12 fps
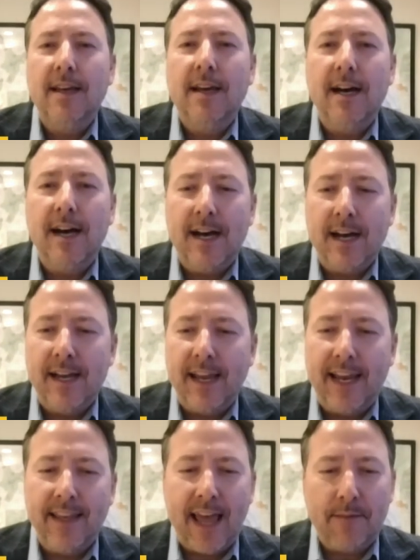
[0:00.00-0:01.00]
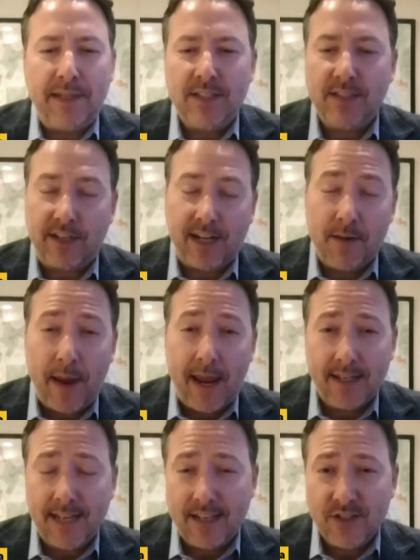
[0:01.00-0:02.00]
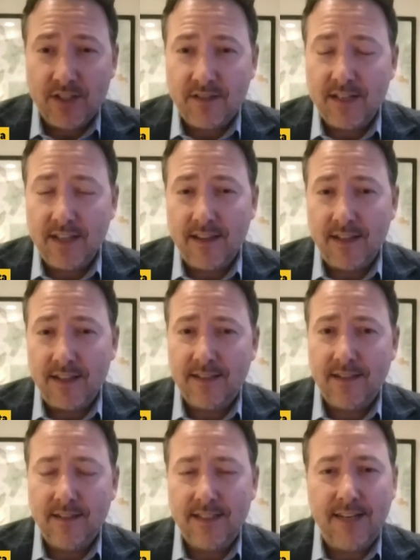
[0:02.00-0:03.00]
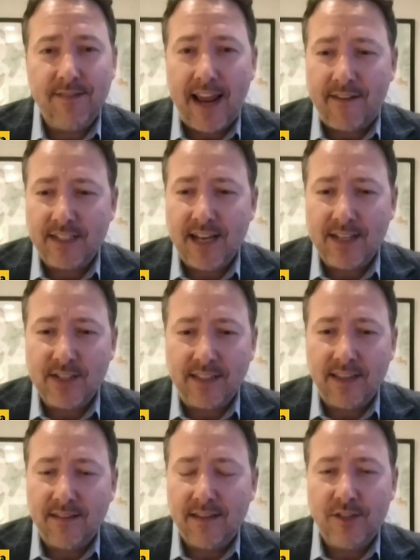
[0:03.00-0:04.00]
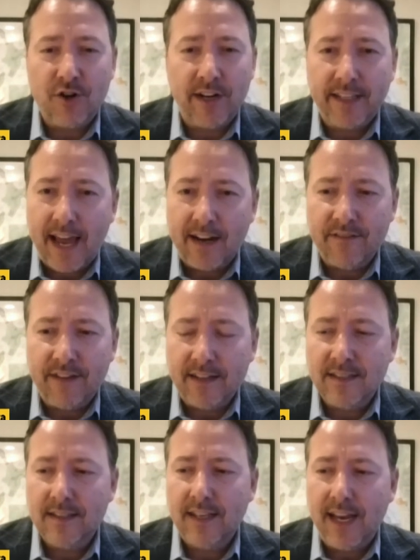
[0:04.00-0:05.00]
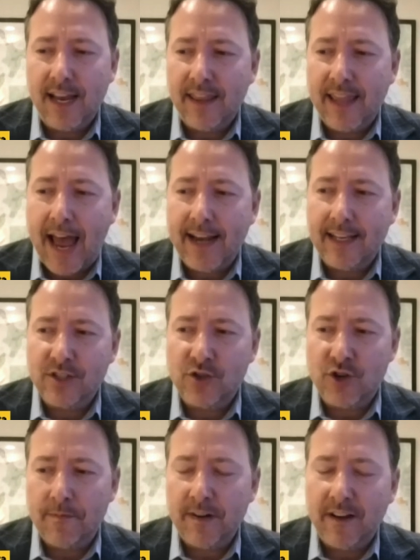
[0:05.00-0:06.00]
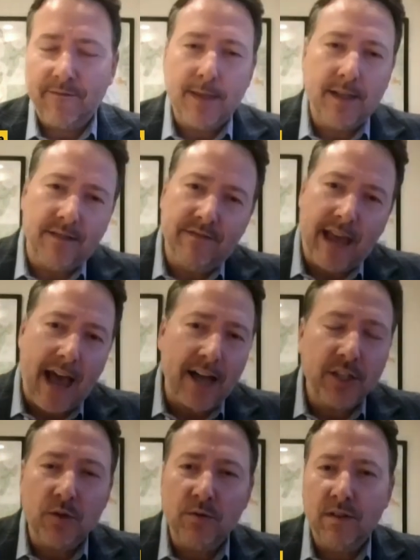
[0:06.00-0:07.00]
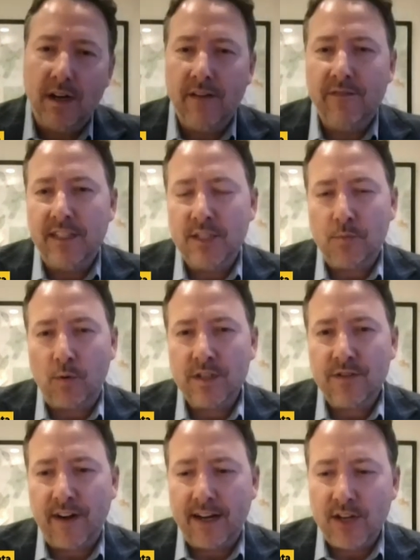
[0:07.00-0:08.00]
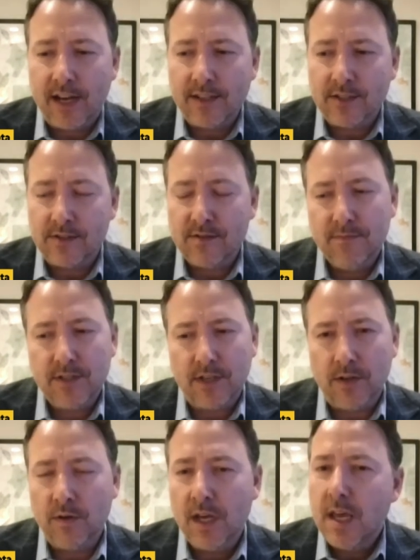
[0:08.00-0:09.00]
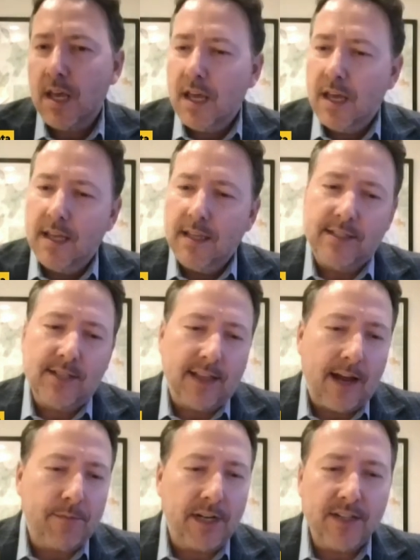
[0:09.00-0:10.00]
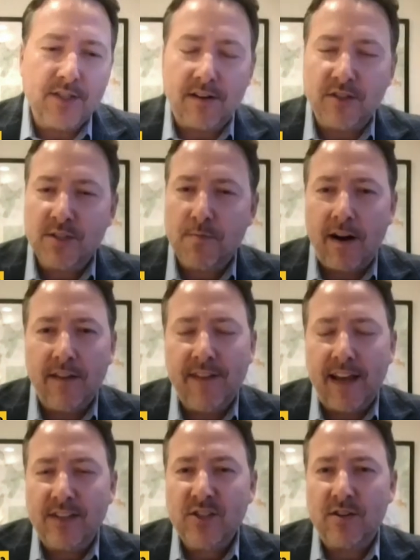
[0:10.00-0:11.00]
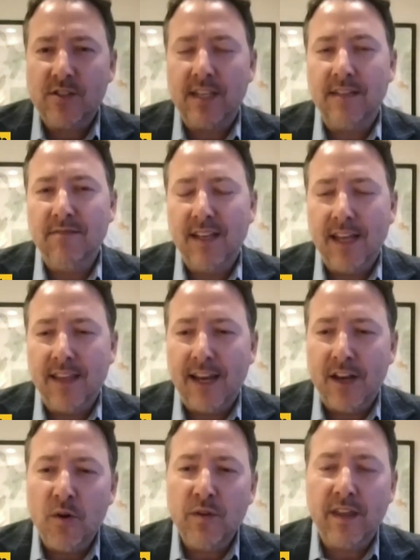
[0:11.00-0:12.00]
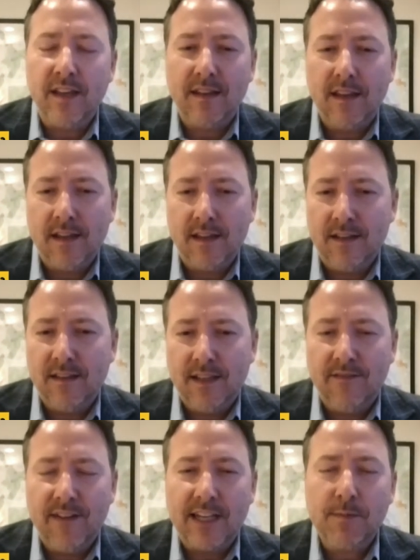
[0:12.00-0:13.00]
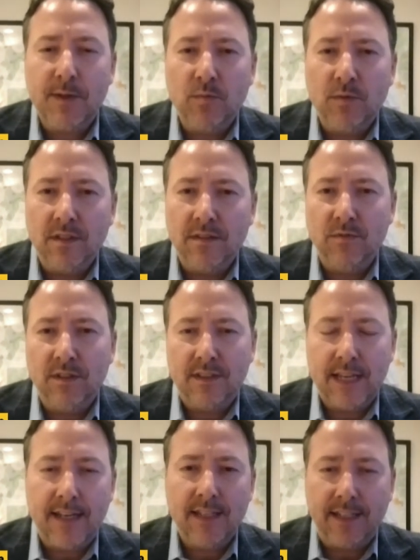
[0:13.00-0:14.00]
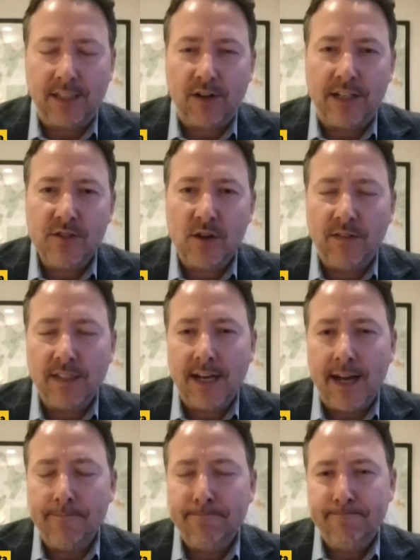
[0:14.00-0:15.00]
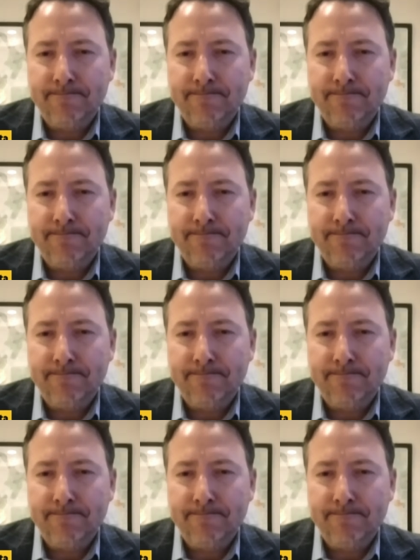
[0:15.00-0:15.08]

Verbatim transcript: uh, and that means that they're going to pay attention to the TV advertising during that event, and that has driven up the value of these sports franchises. So, these celebrities are smart investors and, and they know that the investment will, will tend to increase over time.